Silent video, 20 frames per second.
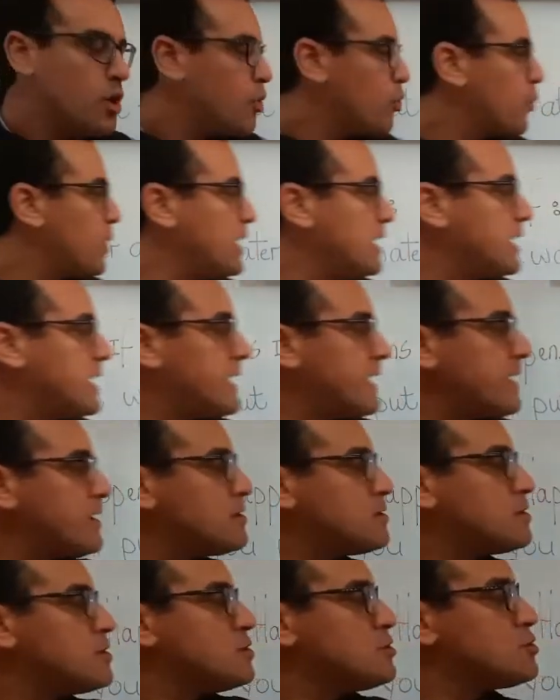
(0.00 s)
we
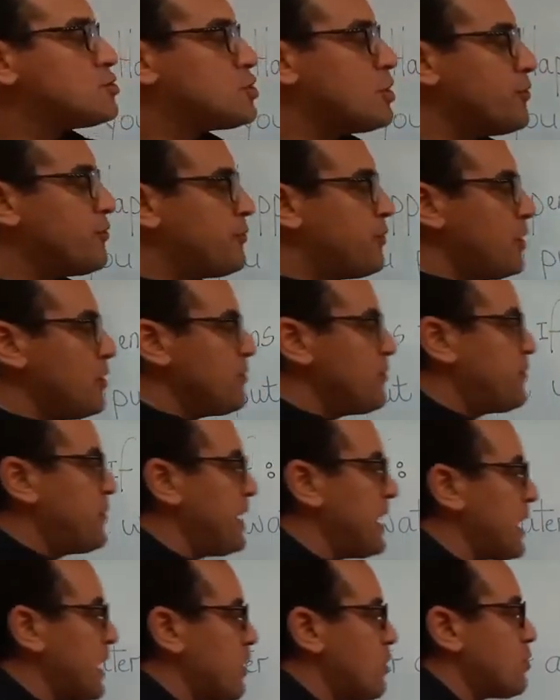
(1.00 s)
need to
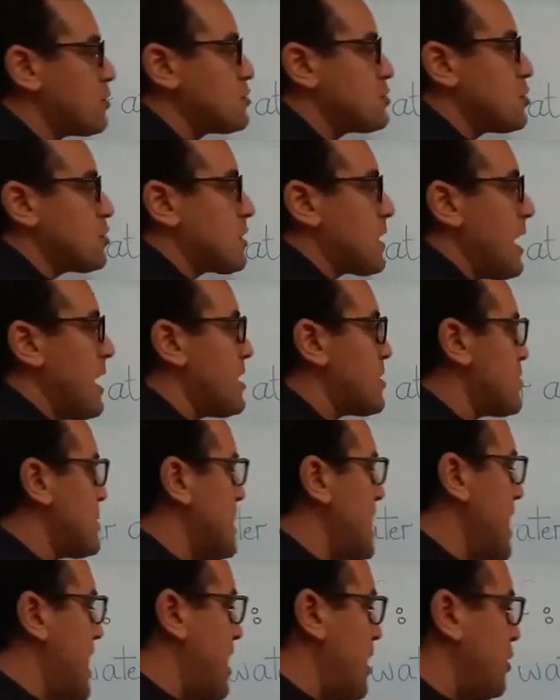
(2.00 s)
fulfill or to
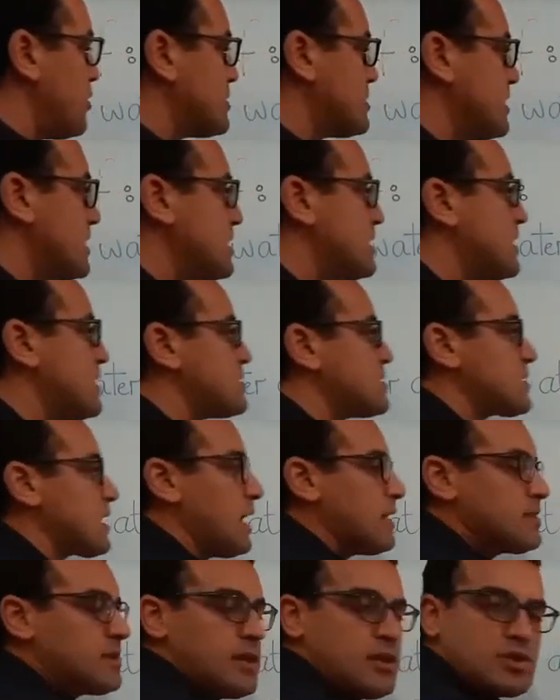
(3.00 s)
carry out this
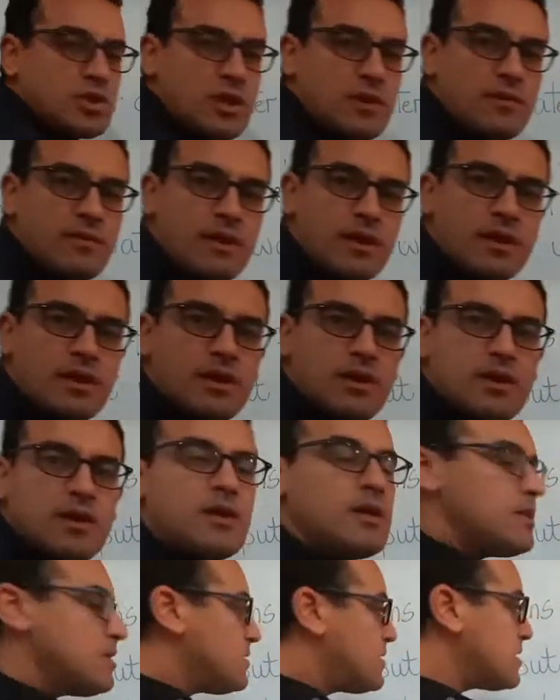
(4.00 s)
condition.
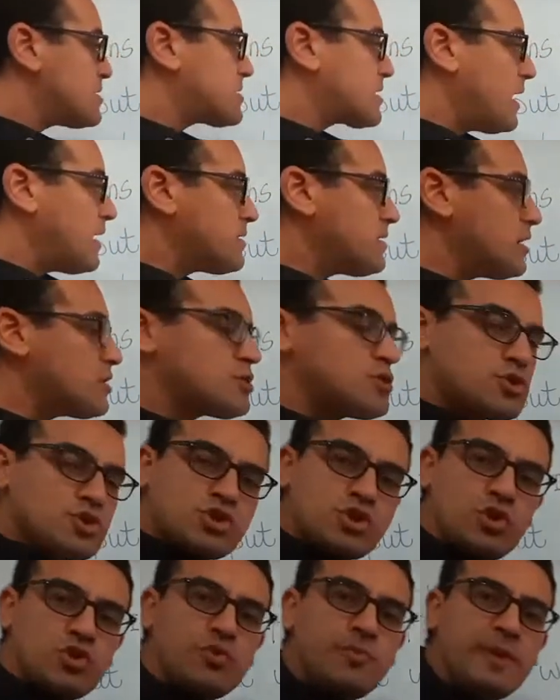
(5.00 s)
This condition
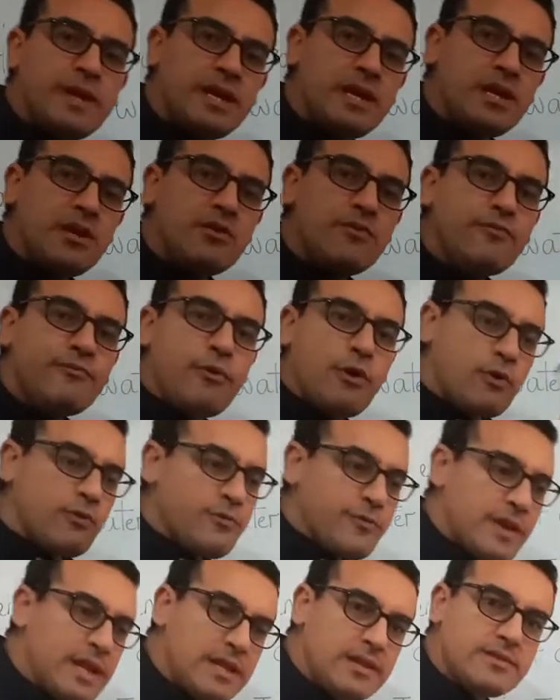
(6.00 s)
should be
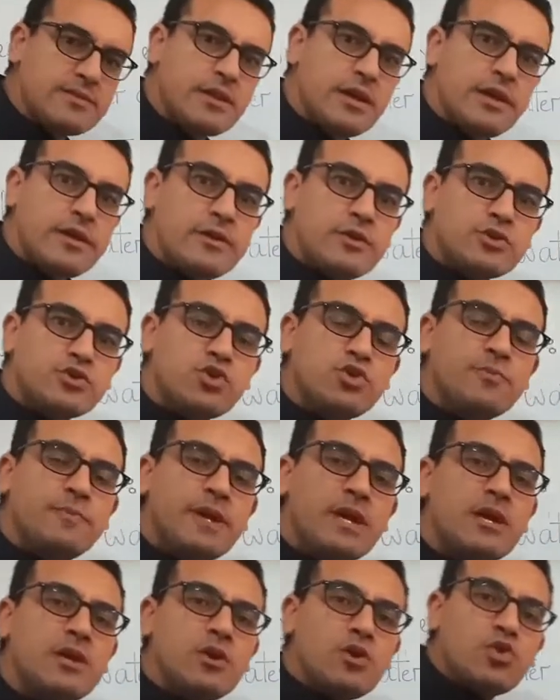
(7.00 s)
fulfilled, should
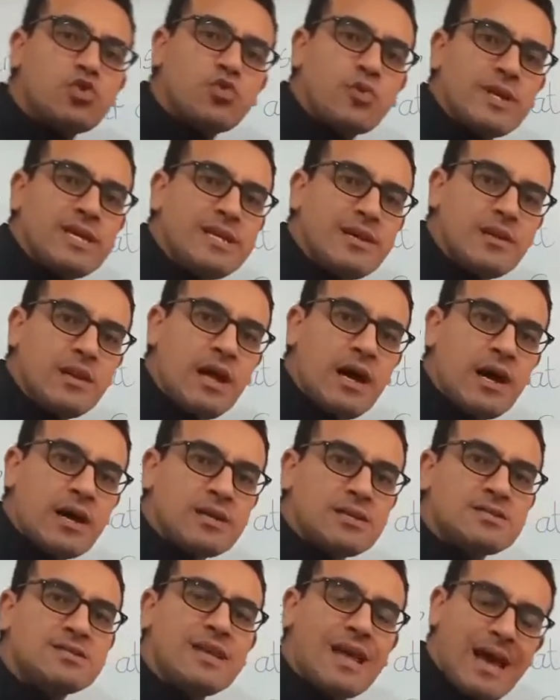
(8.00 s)
be
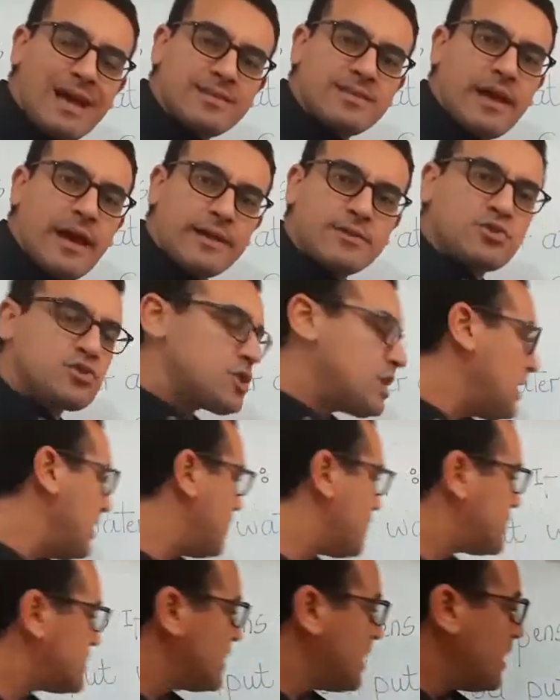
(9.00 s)
realized and
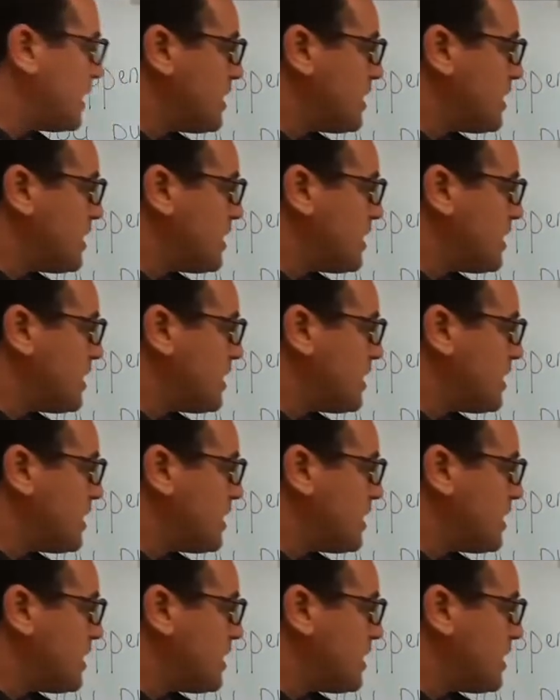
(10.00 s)
achieved.